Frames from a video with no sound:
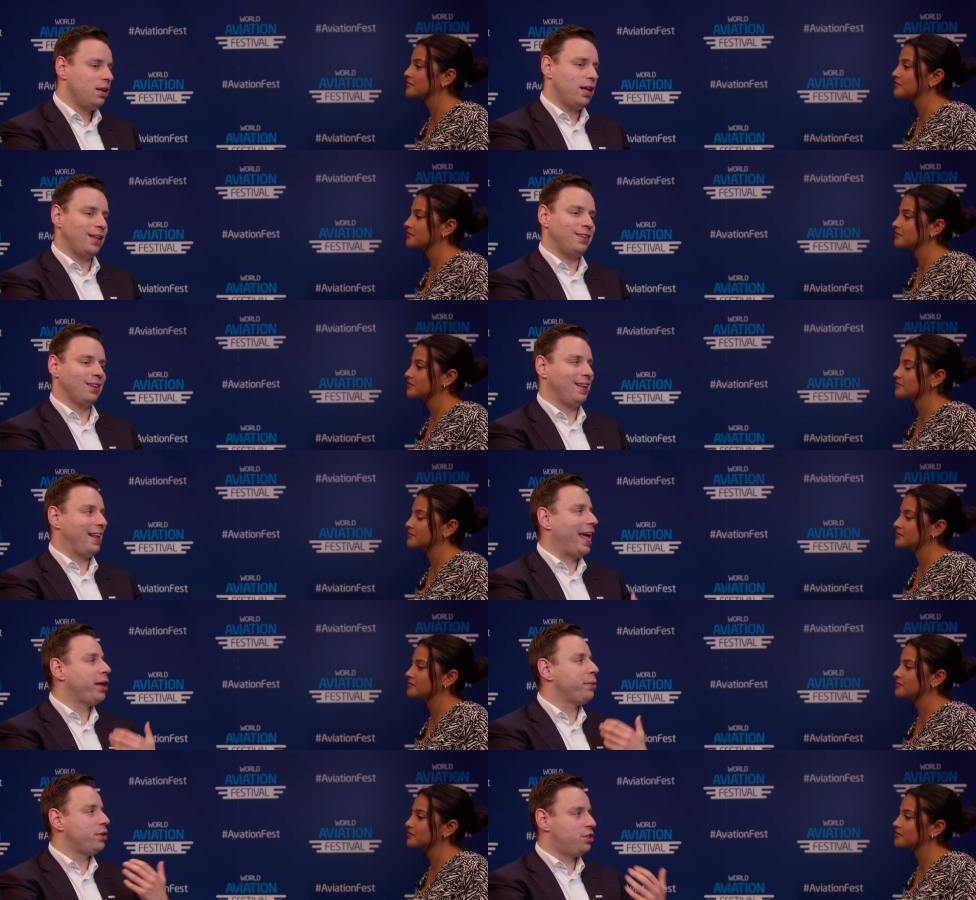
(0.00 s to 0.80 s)
Speaker 1: and the
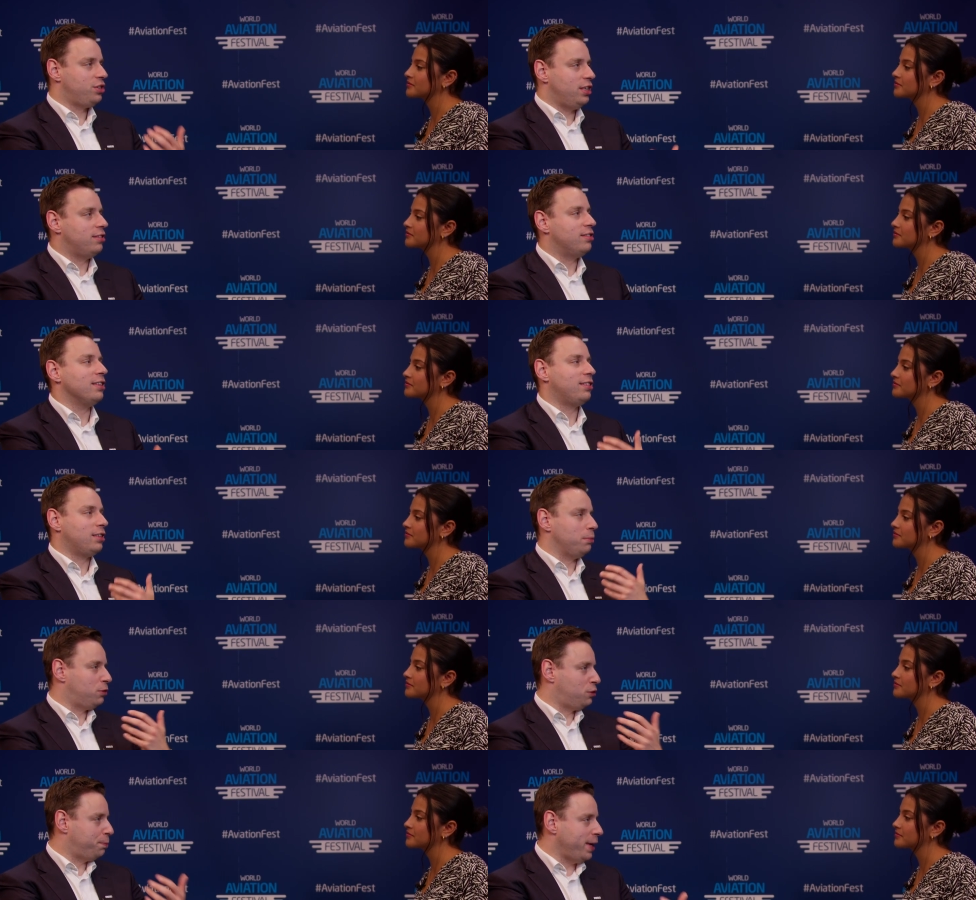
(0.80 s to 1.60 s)
language these
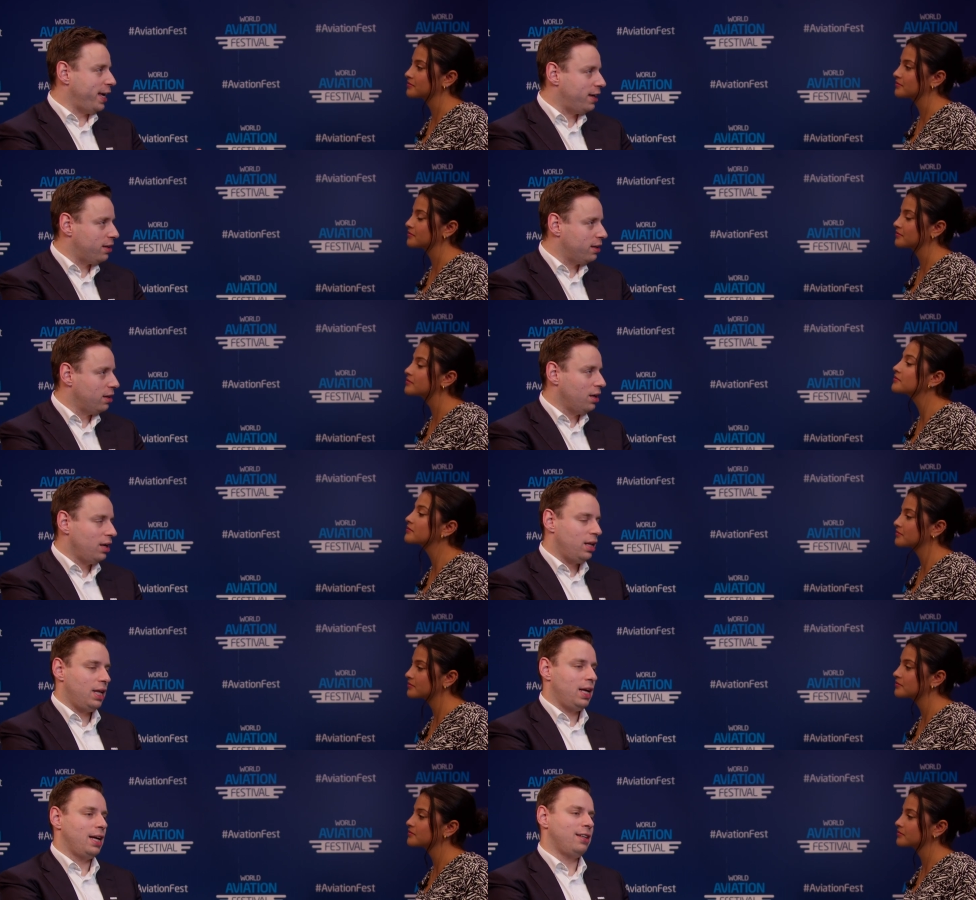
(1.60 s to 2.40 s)
systems speak.
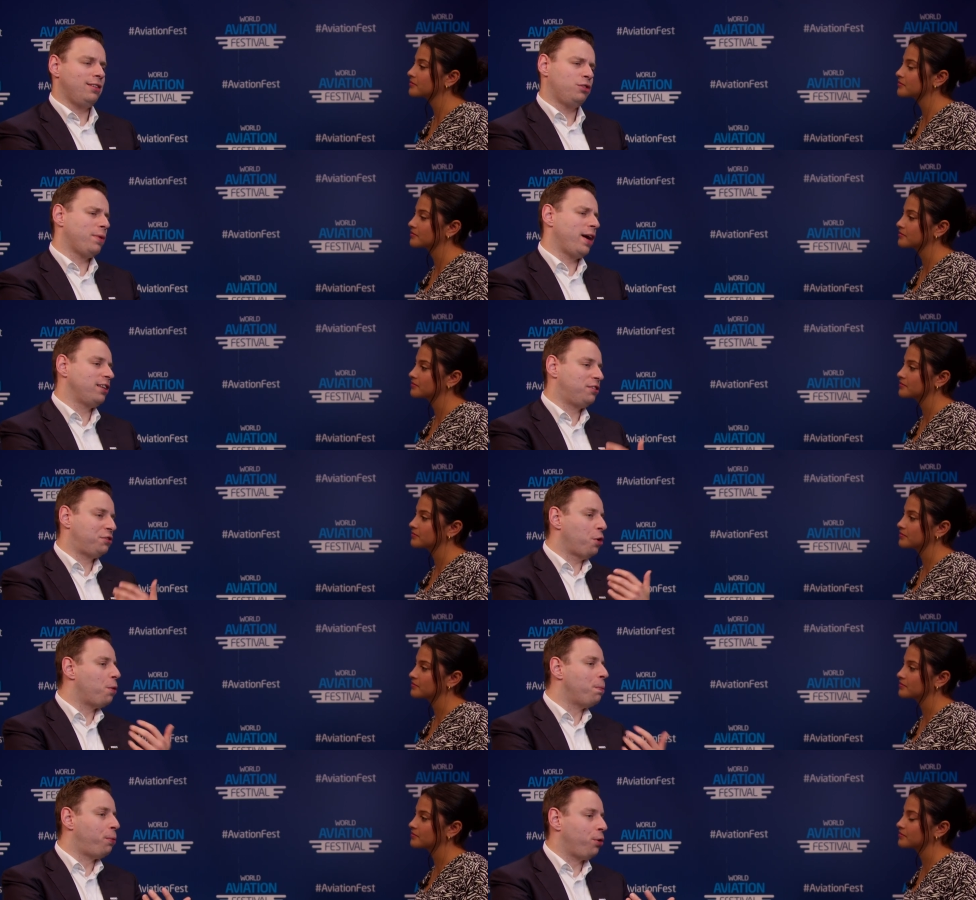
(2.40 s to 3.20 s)
And this is why it's
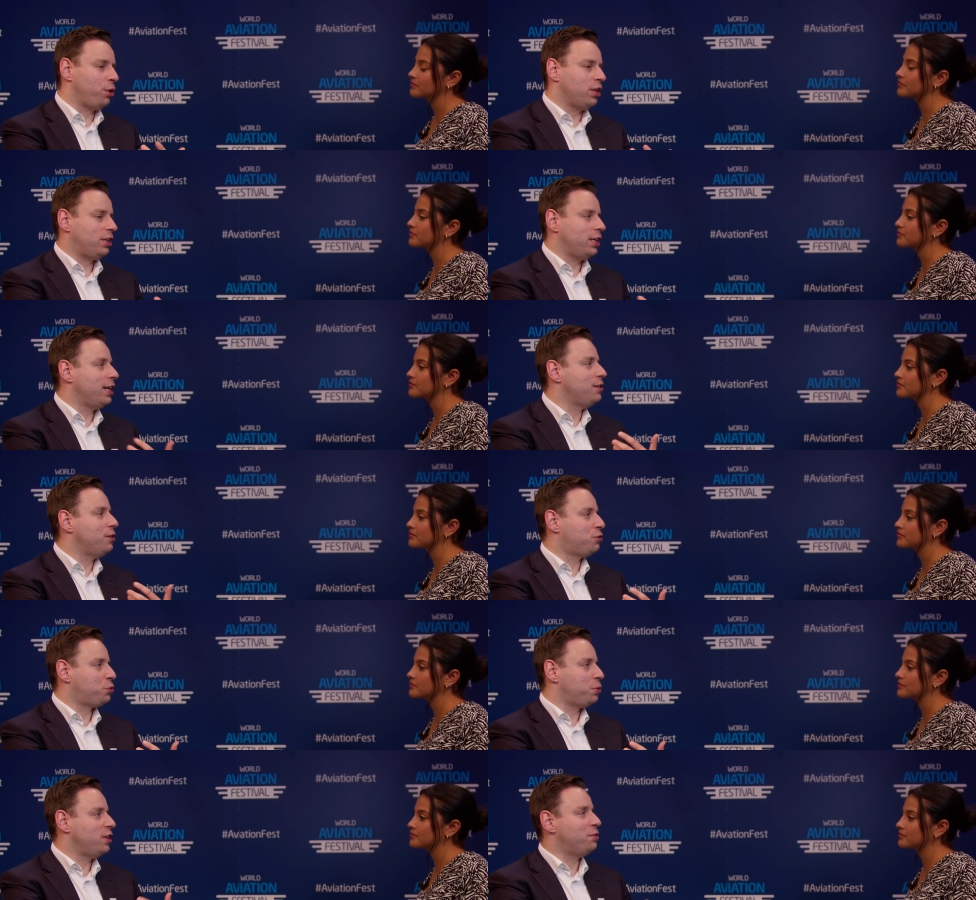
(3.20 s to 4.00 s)
so important that the
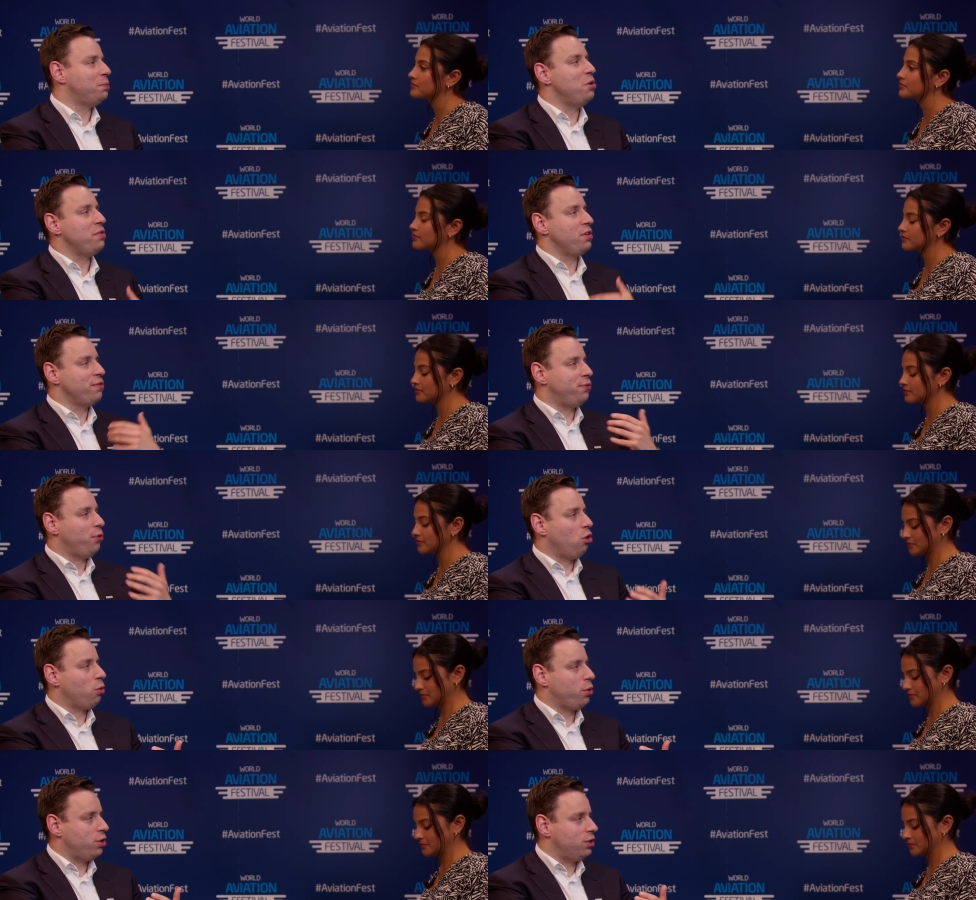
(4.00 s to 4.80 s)
industry is moving
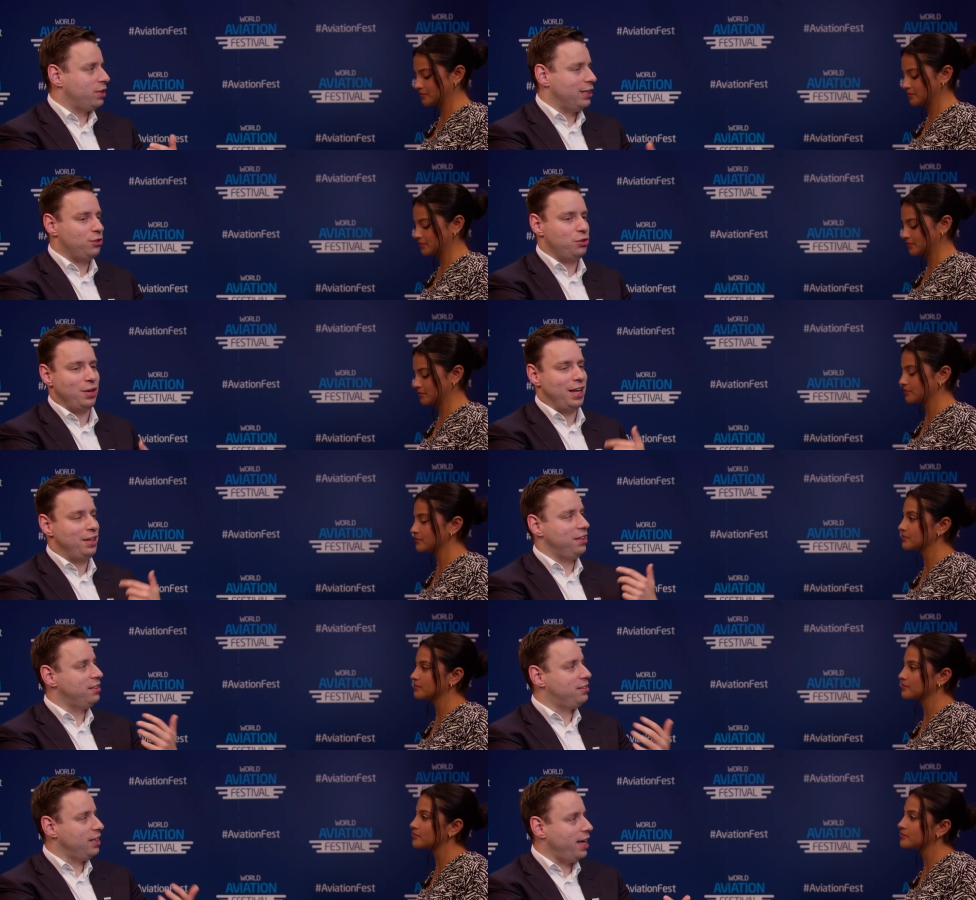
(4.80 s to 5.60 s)
forward into
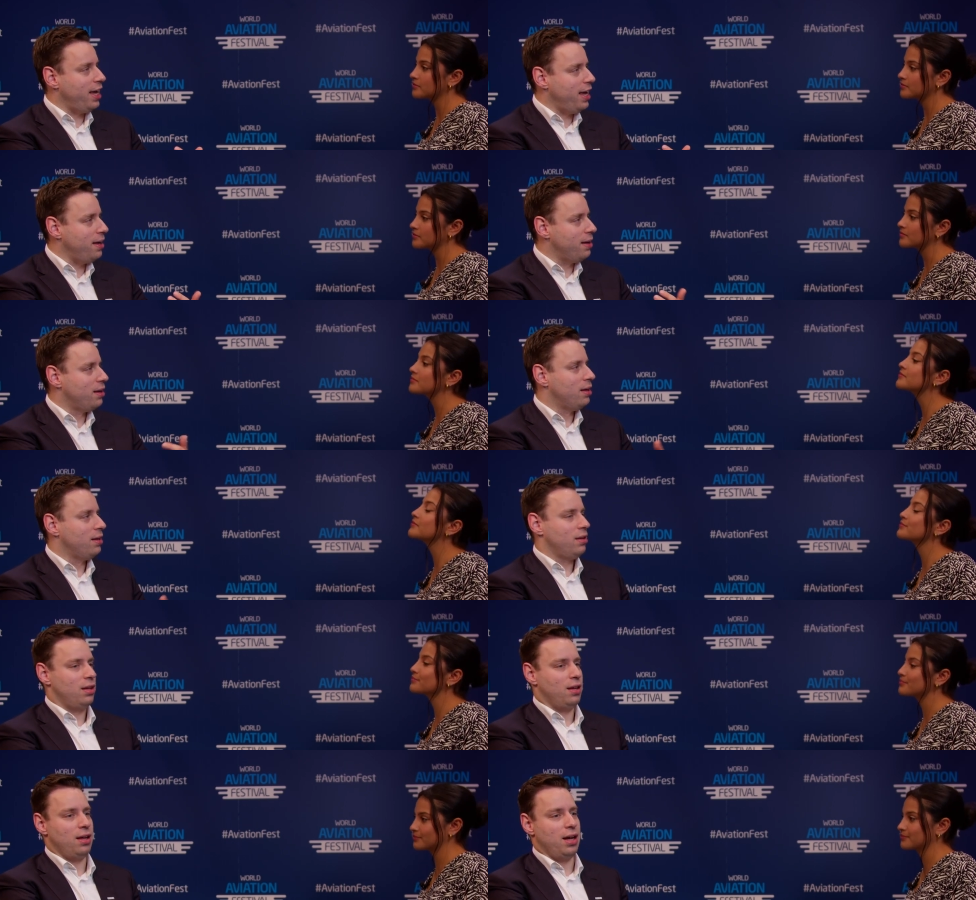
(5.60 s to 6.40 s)
NDC,
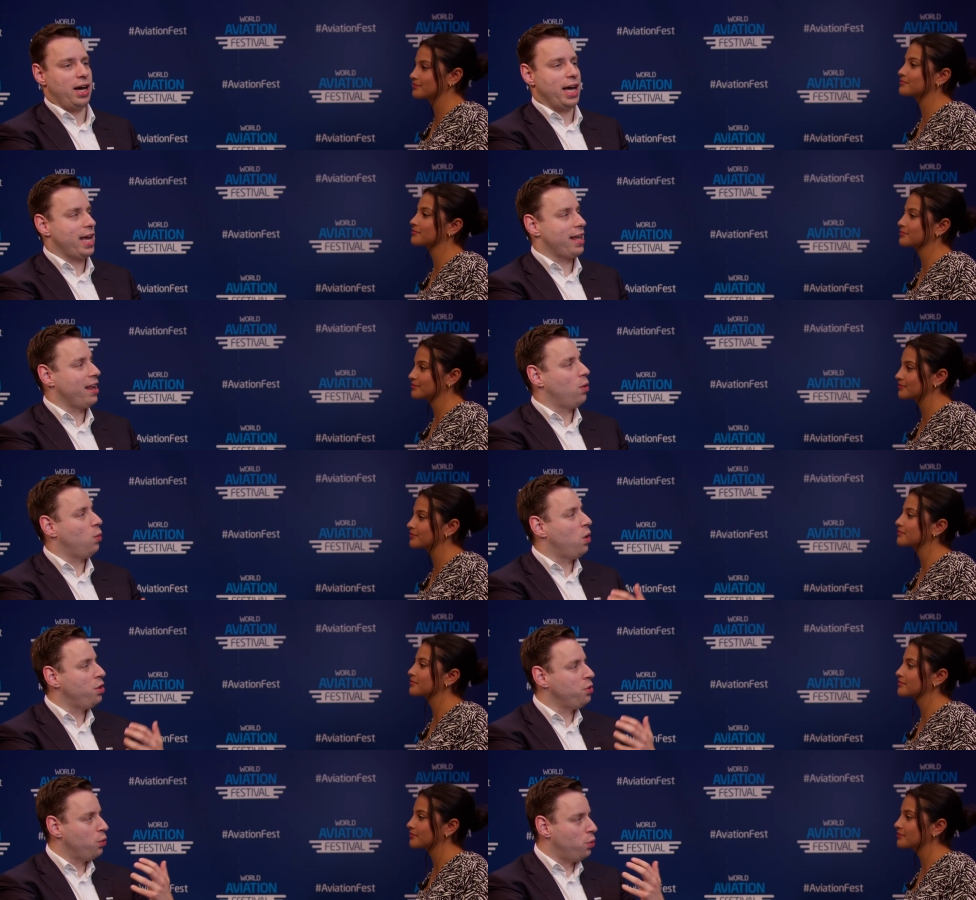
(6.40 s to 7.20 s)
uh, a One